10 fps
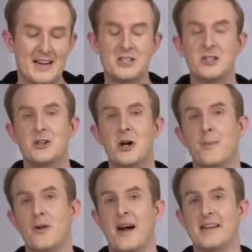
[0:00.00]
kitchen
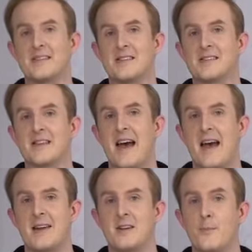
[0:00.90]
appliances
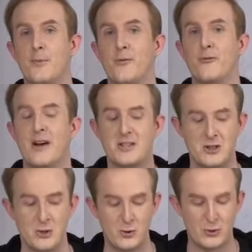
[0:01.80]
and
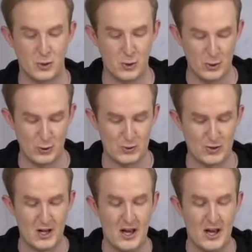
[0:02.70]
professional tools.